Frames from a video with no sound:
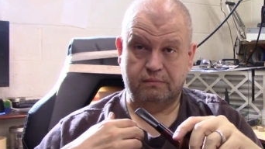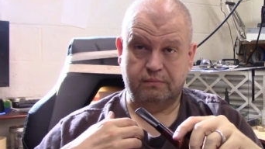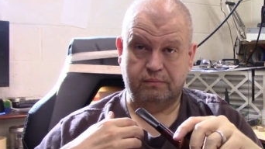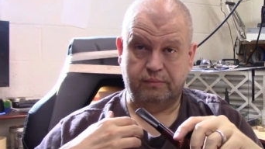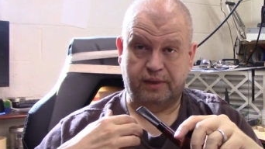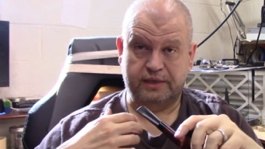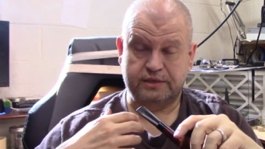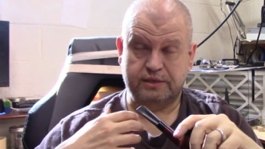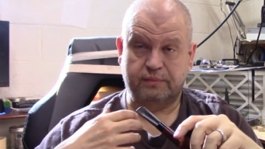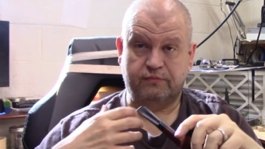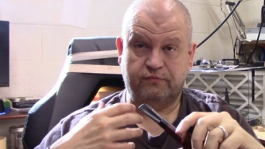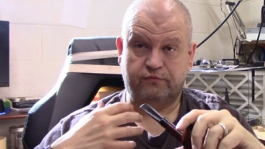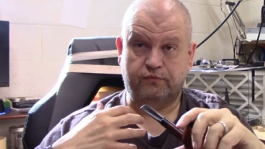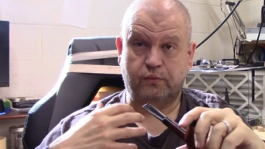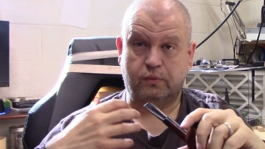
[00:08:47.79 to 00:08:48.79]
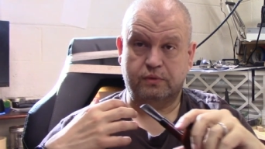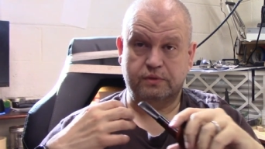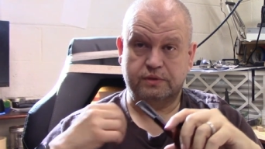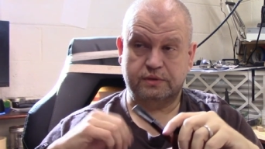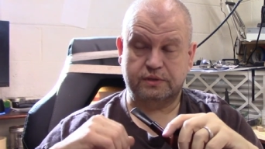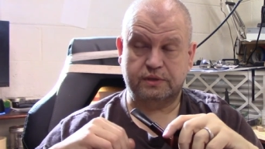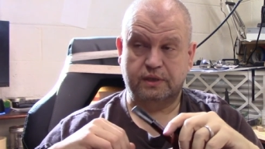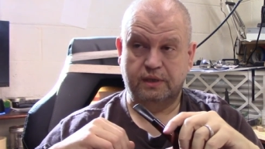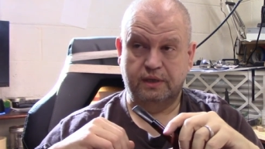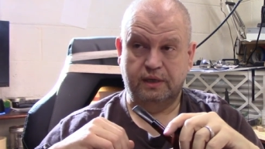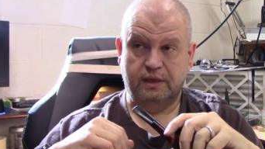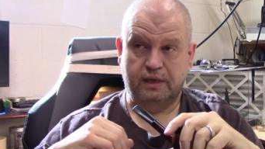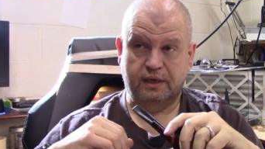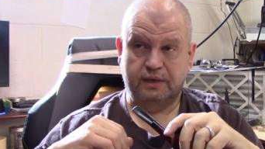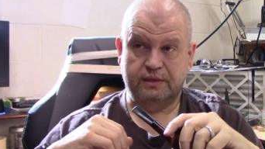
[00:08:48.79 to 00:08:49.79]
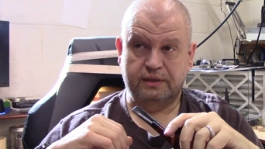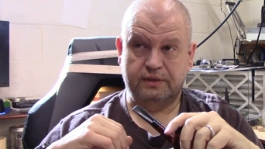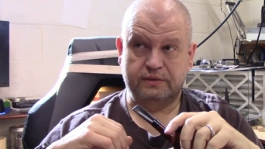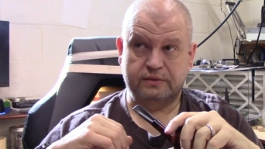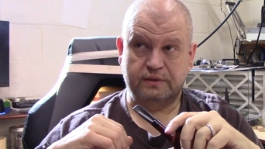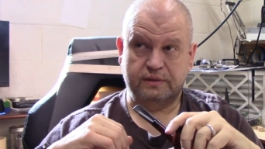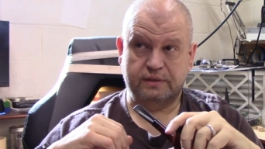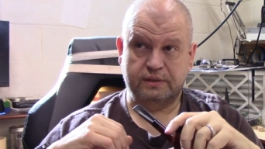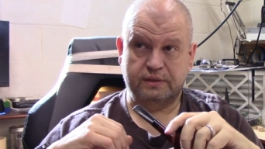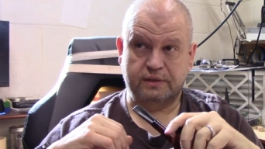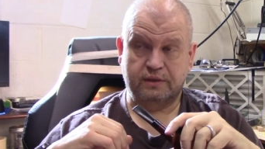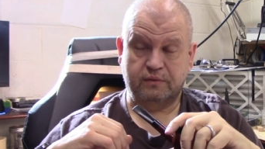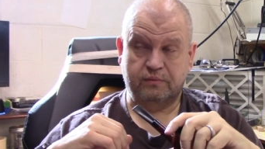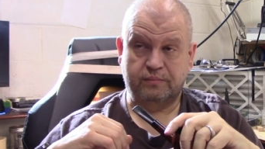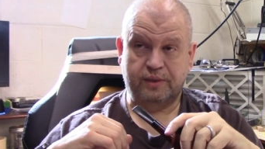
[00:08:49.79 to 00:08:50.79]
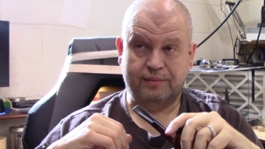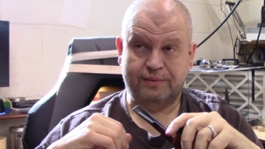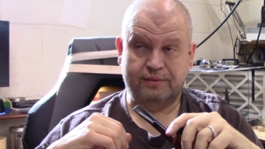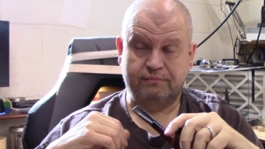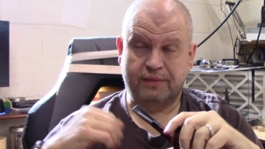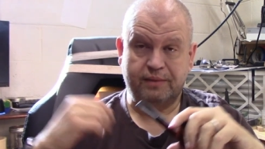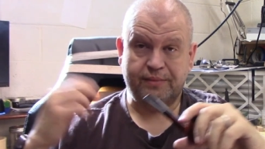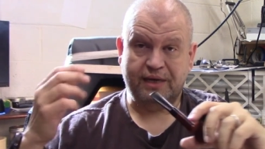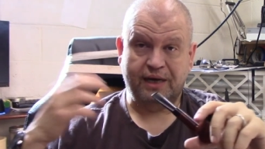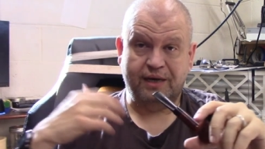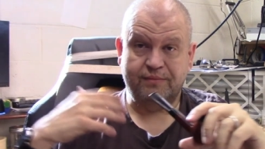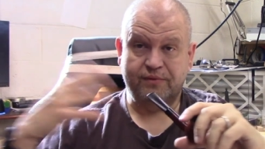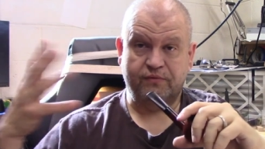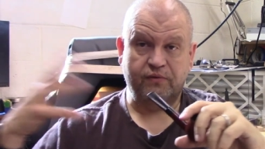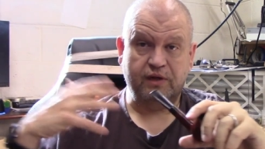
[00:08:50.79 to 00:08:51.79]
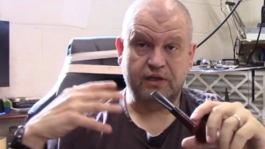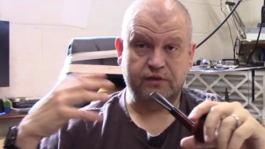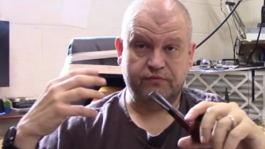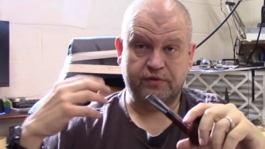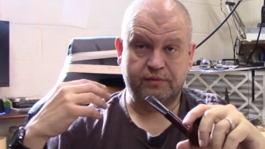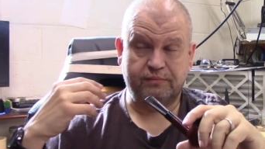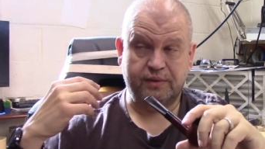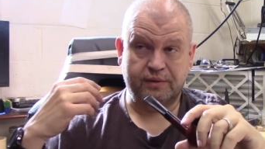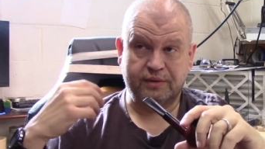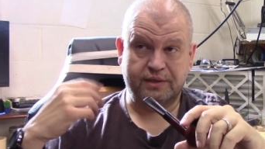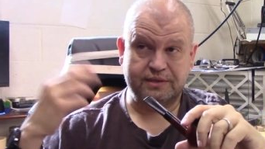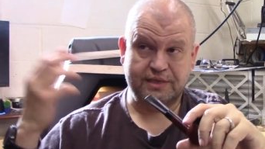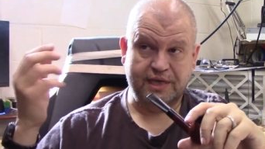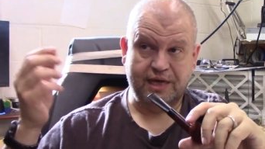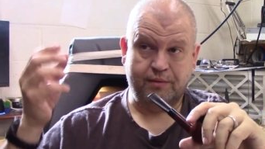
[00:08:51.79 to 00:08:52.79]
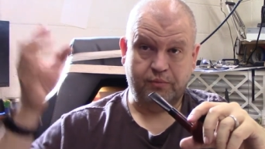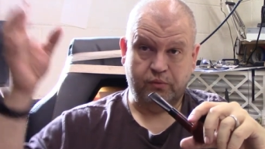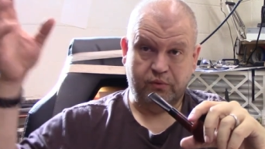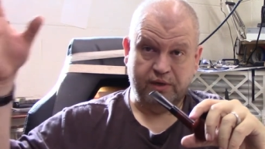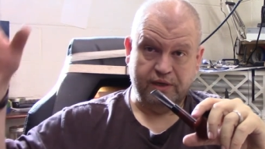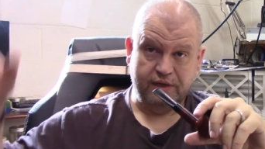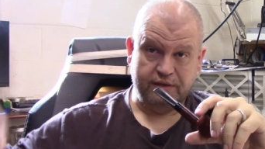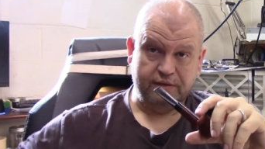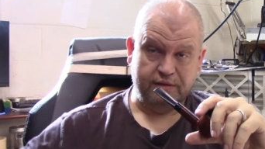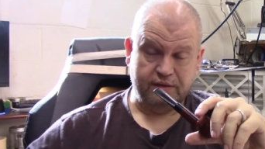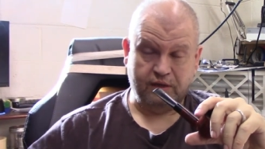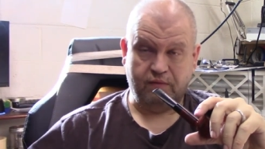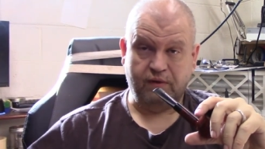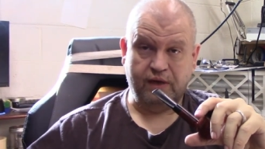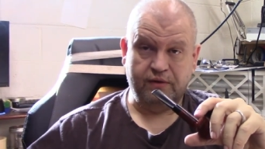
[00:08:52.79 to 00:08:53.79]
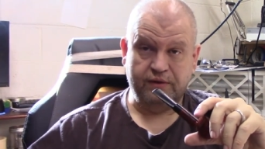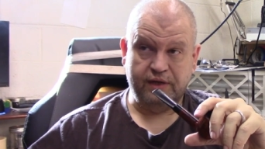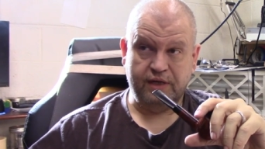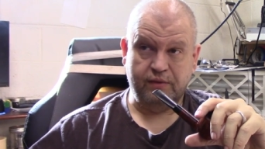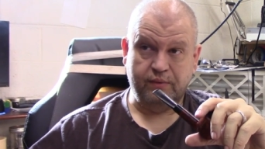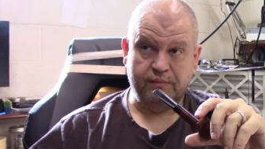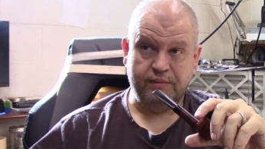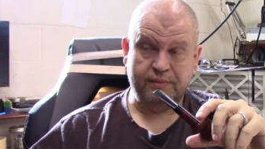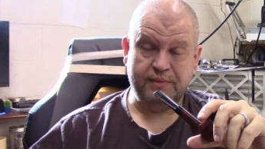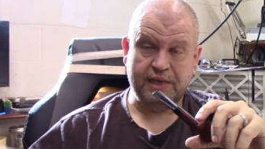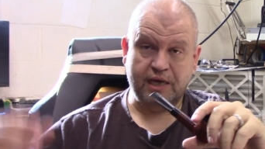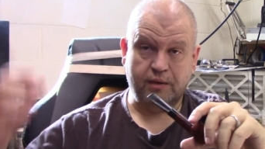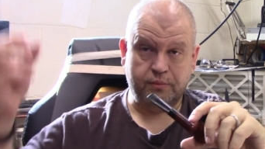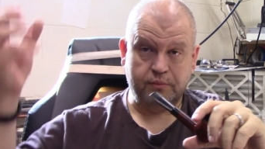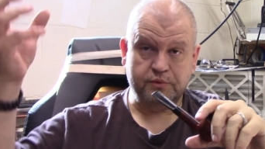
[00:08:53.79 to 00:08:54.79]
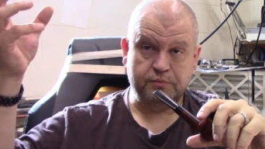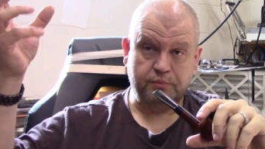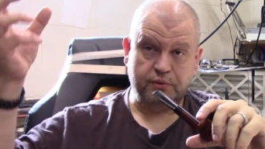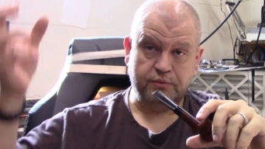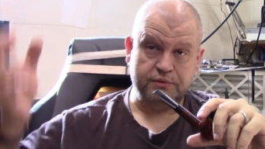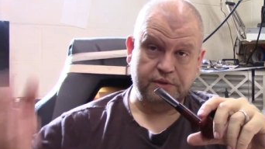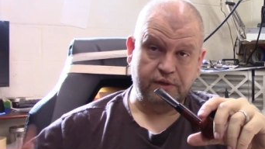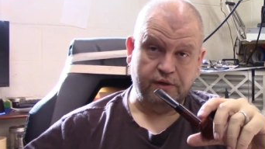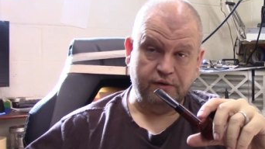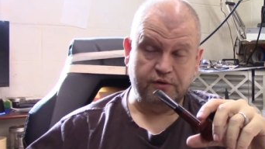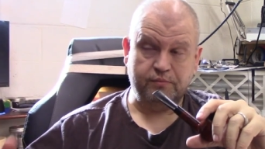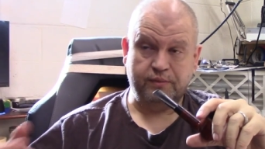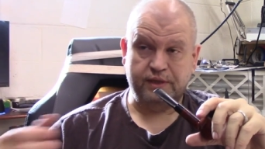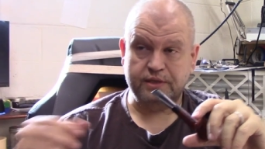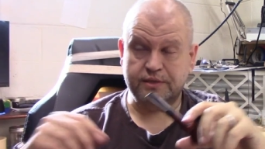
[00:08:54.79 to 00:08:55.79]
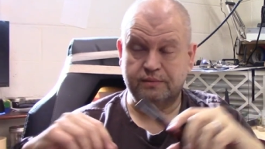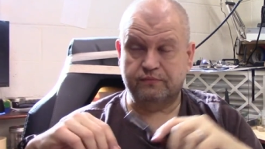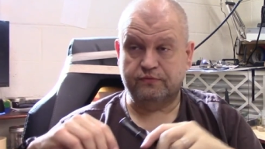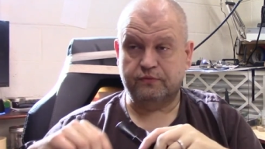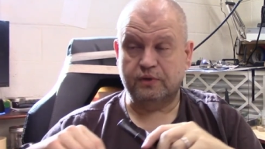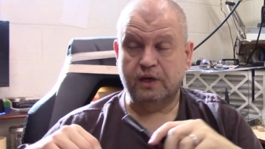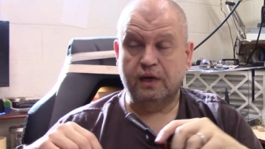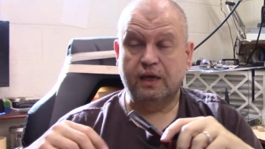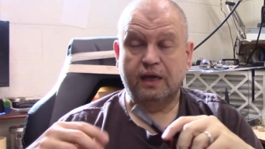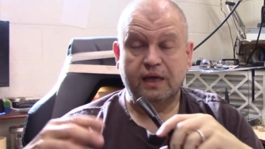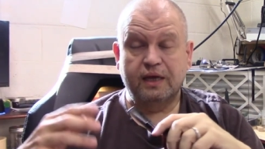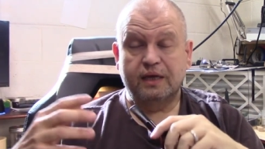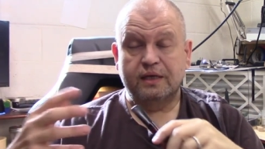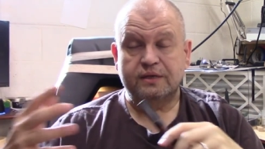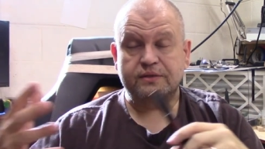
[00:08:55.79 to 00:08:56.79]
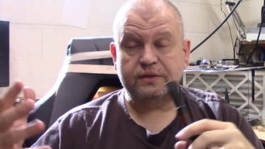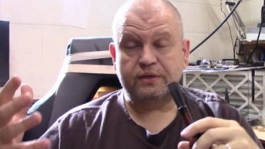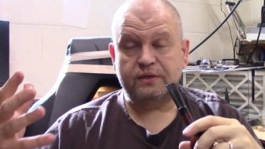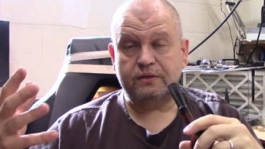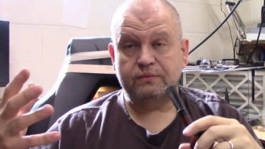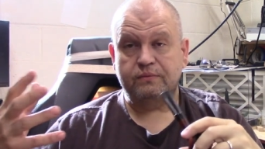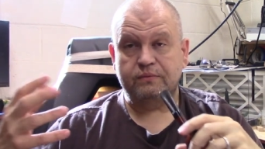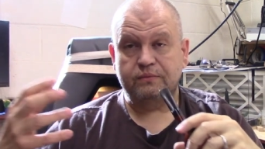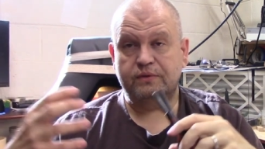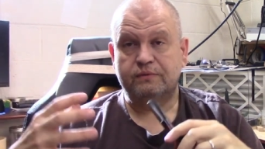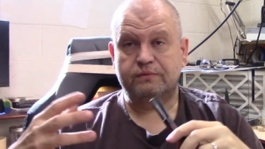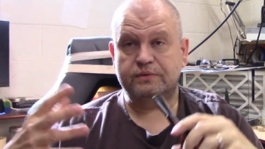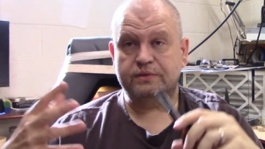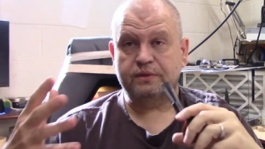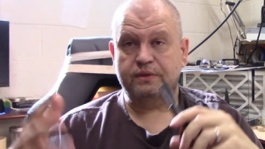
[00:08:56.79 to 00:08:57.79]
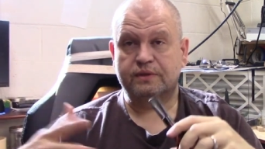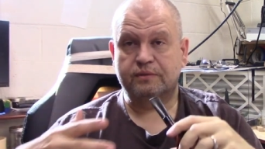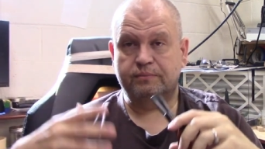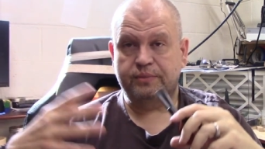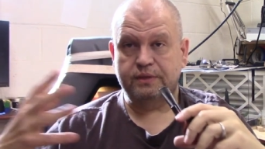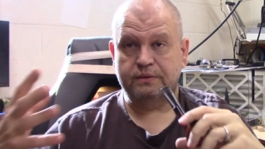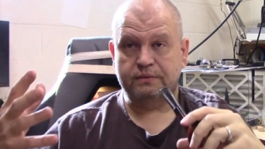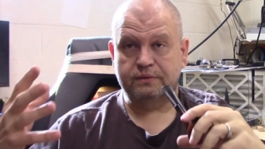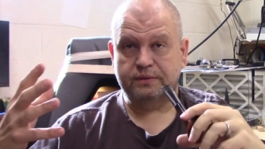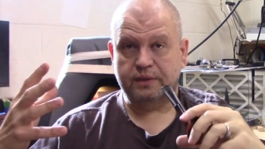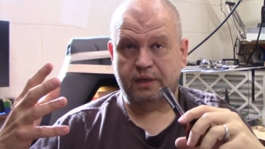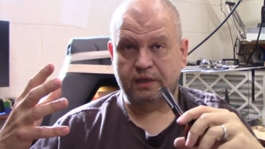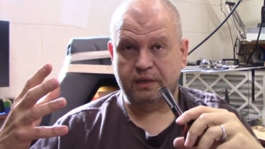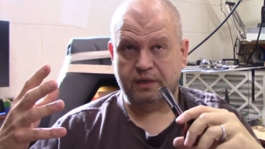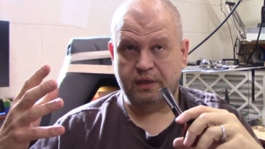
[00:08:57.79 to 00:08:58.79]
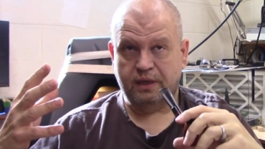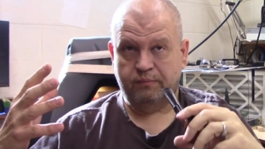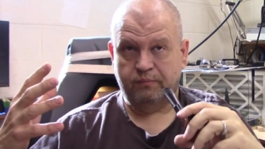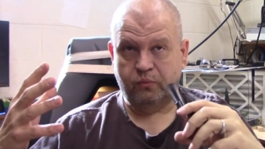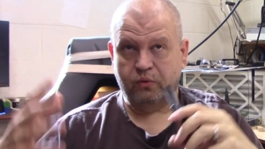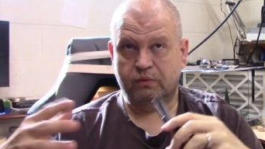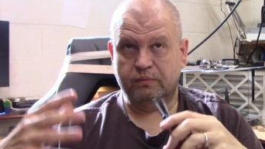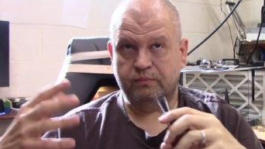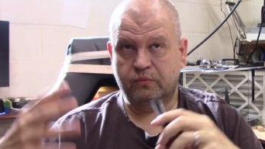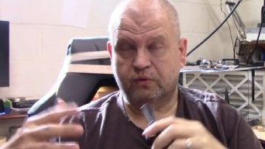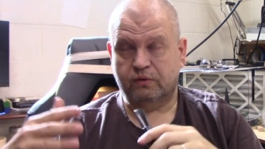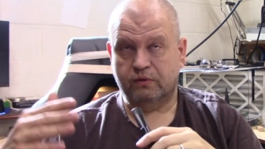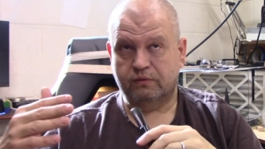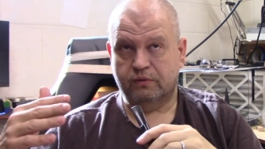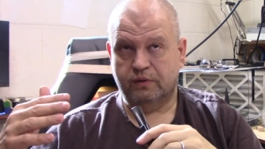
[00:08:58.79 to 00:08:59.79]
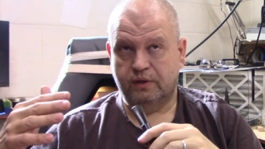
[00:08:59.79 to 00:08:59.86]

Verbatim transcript: by some force and then you start to think, well, maybe maybe I'm irrelevant because the apple would have hit the ground anyway. Maybe the apple was pulled to earth by some. So you you start to build a, a more and more